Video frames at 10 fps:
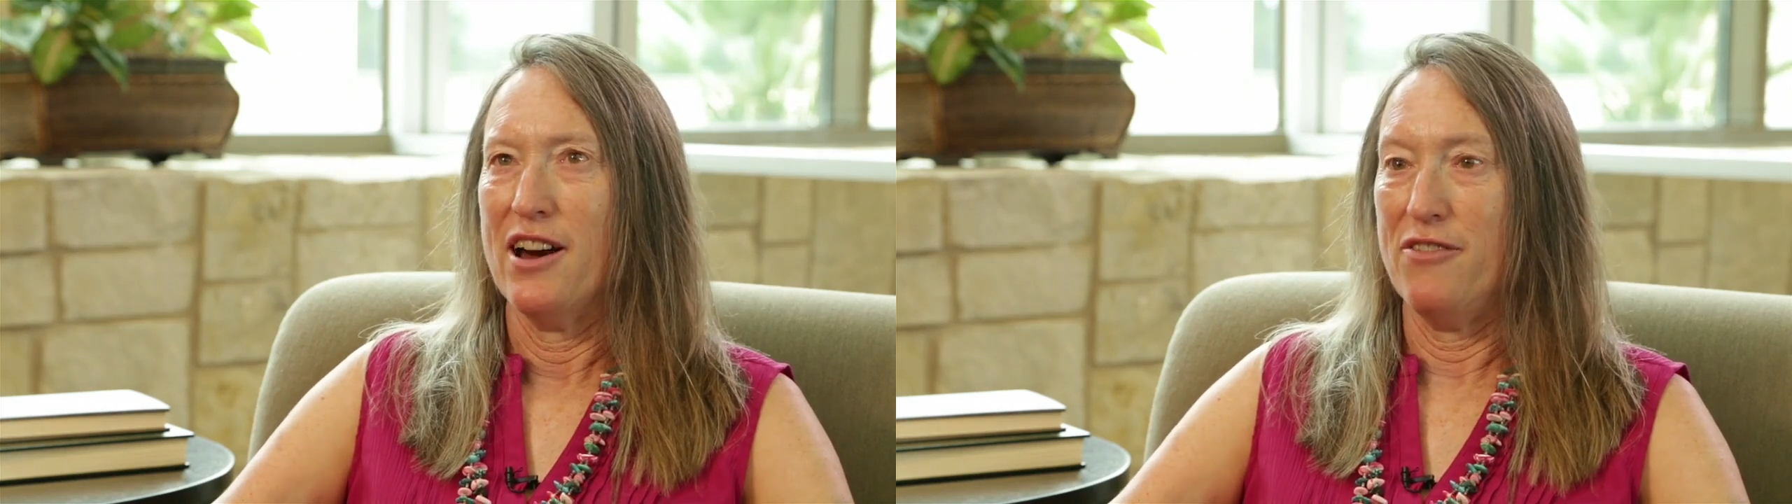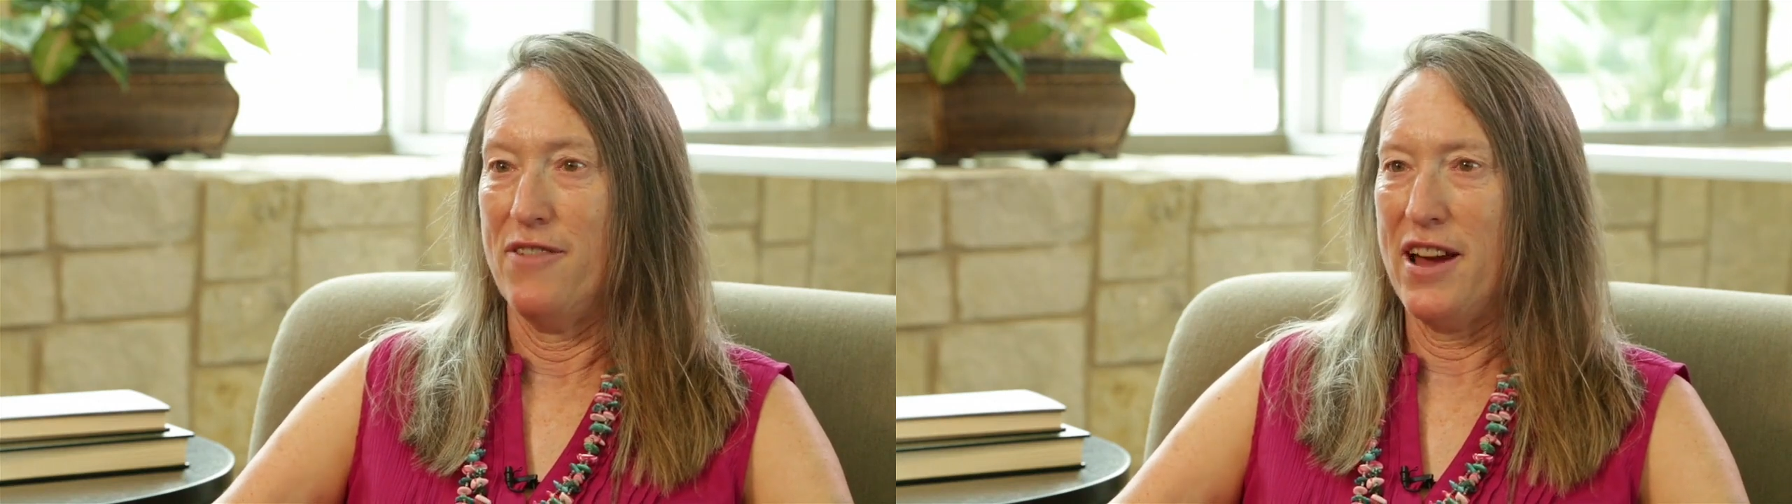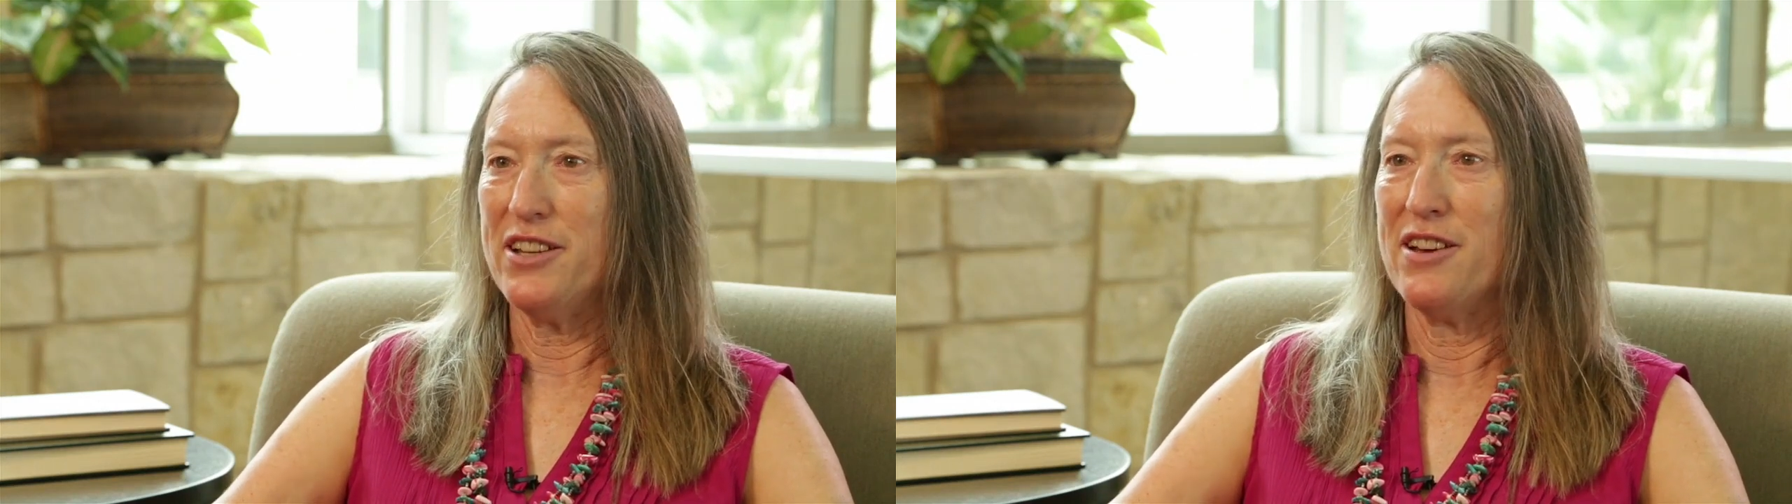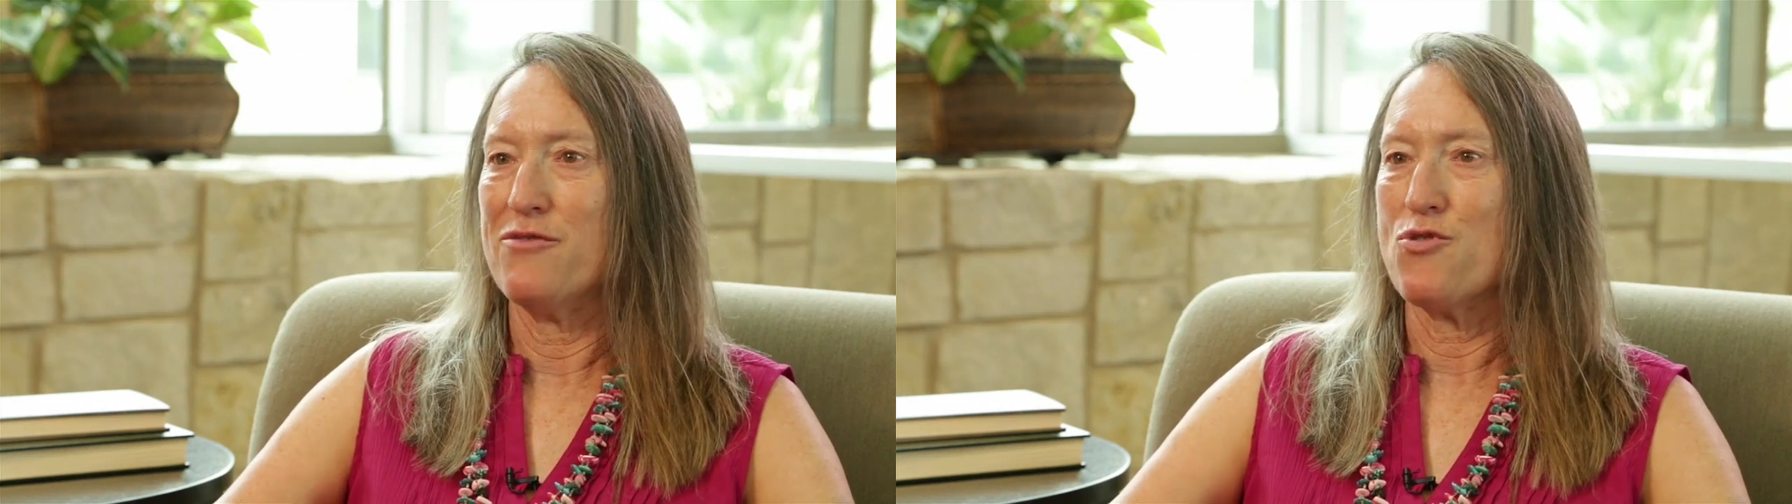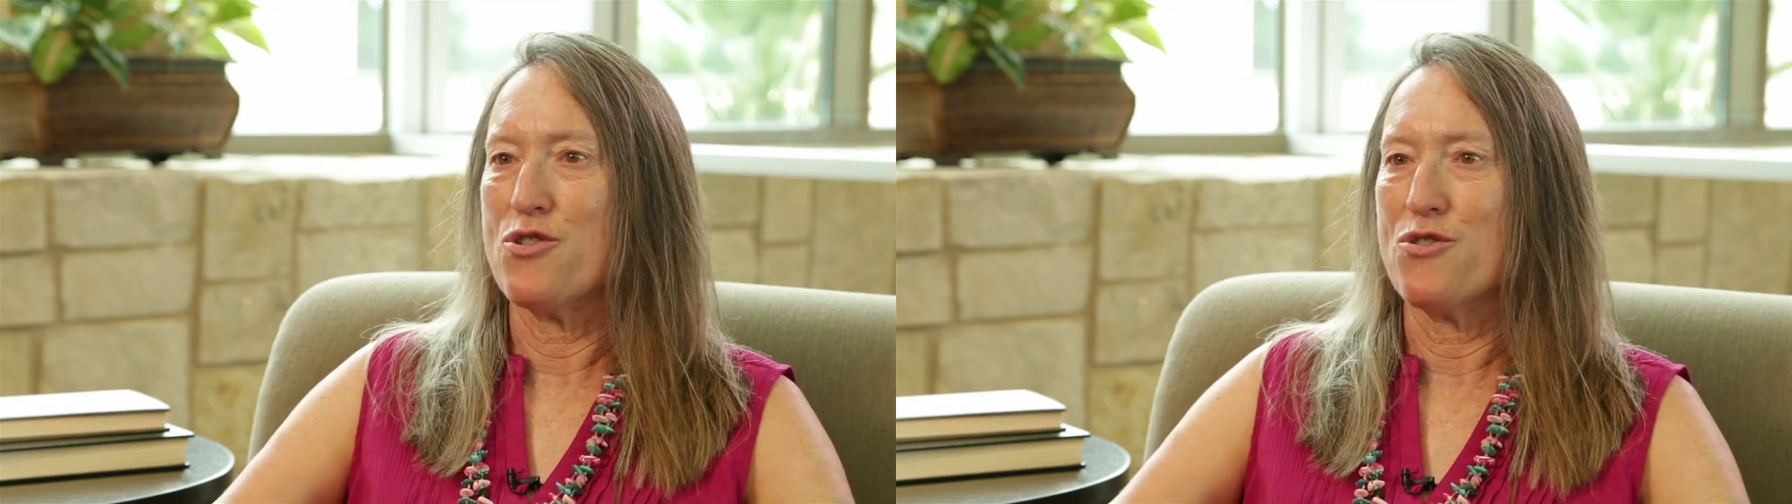
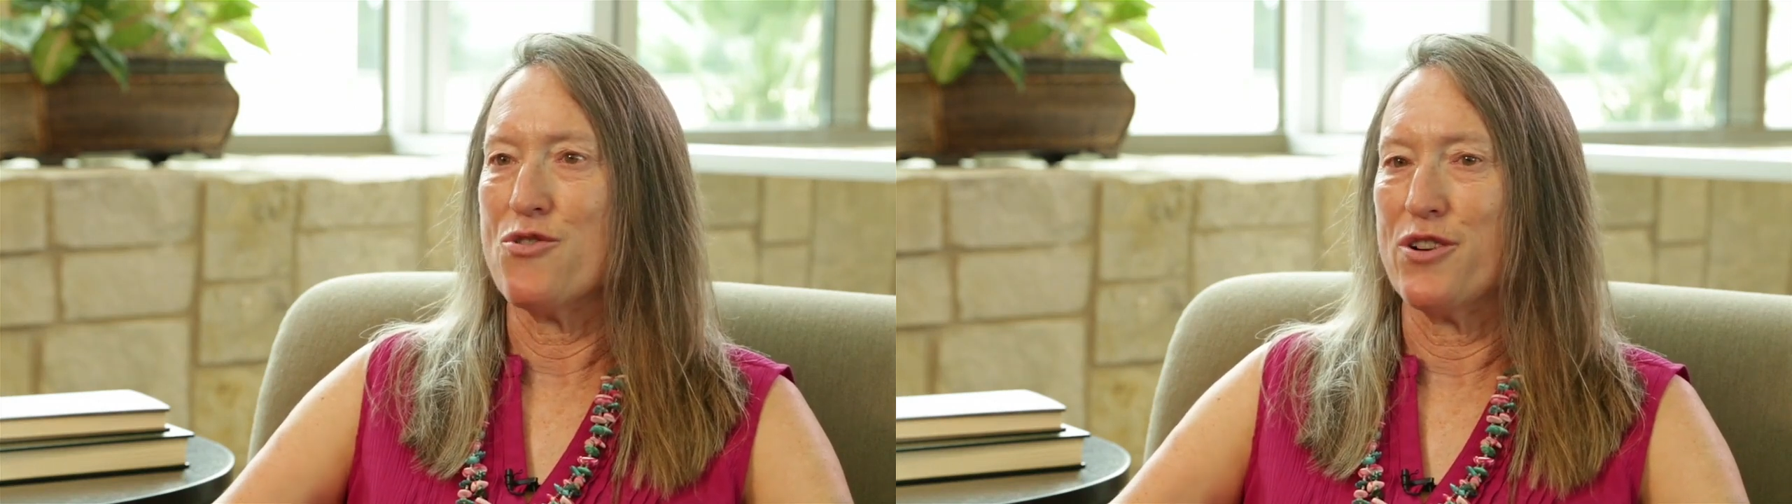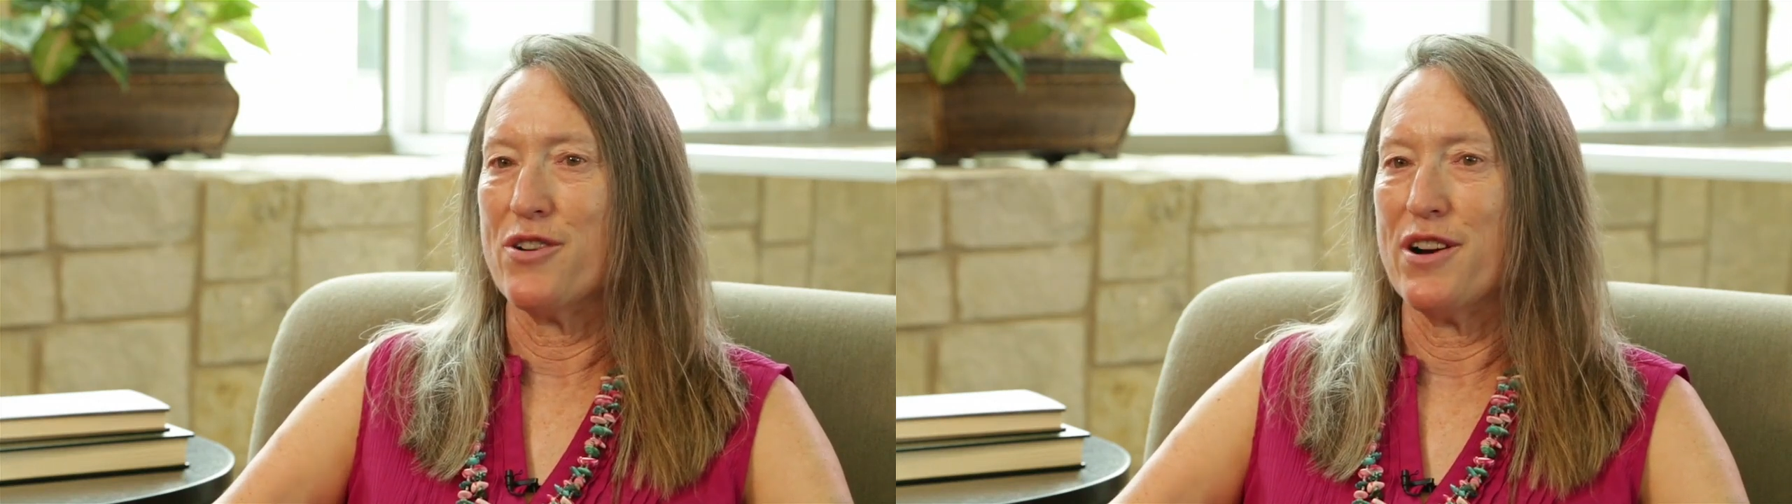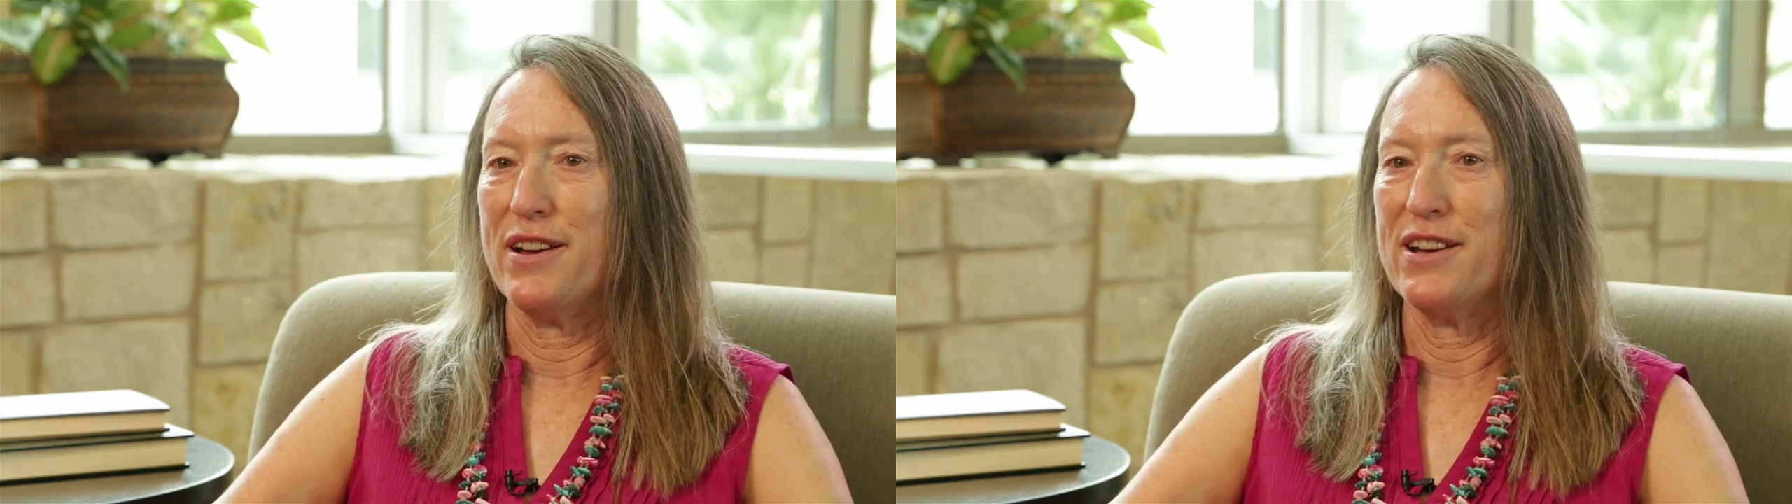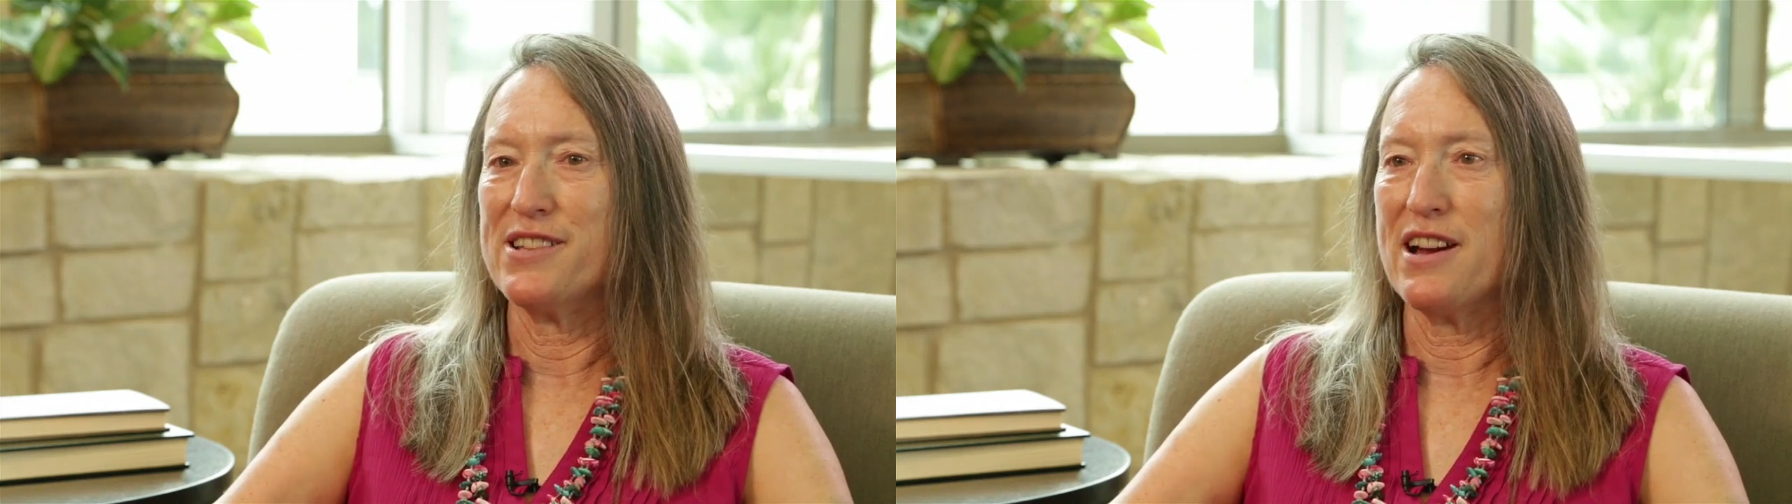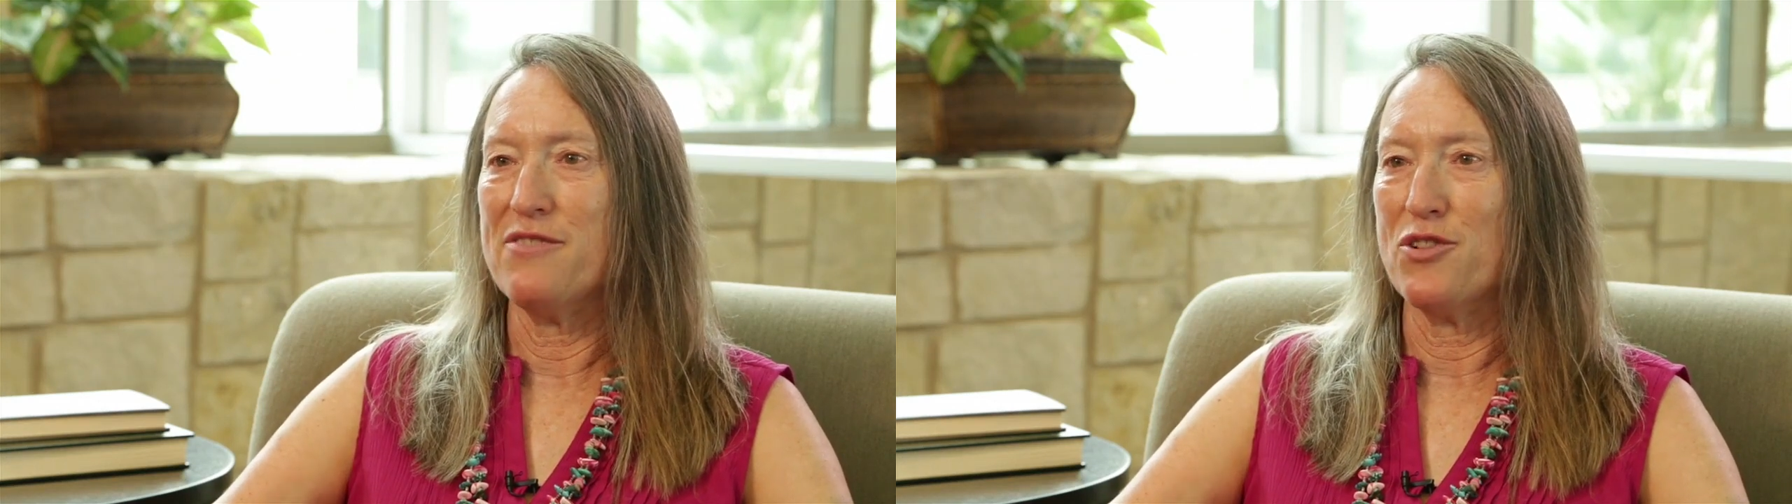effective or
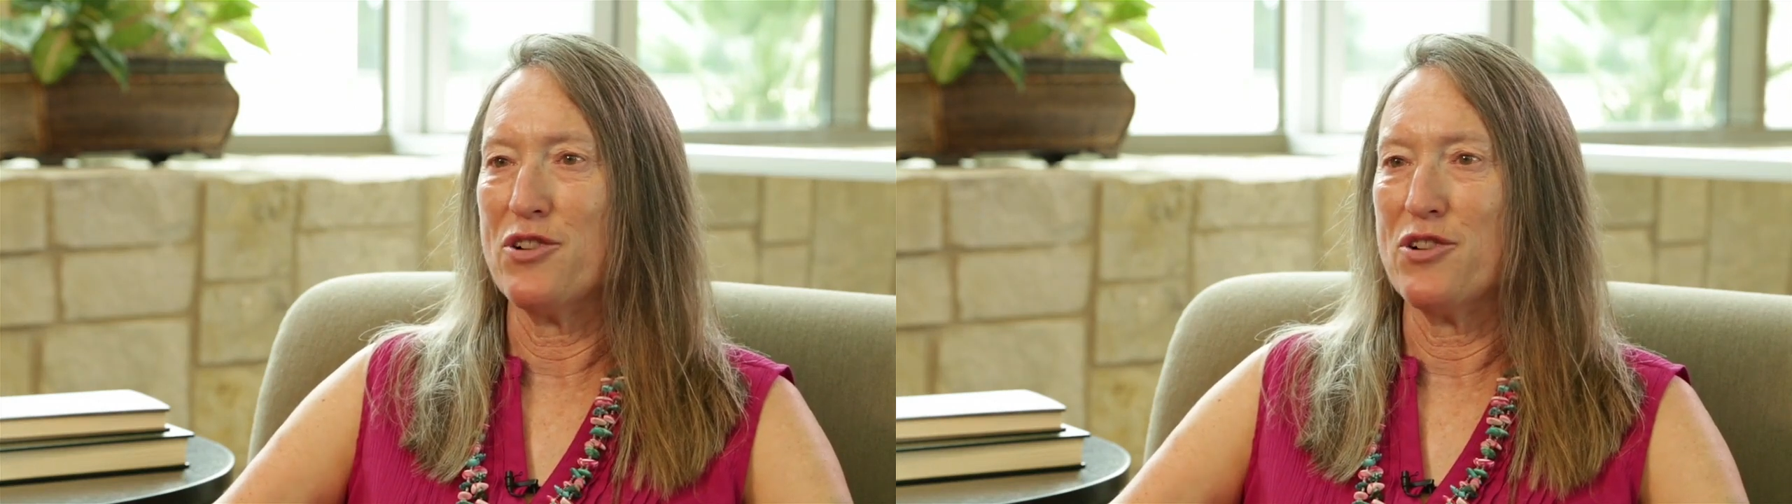insightful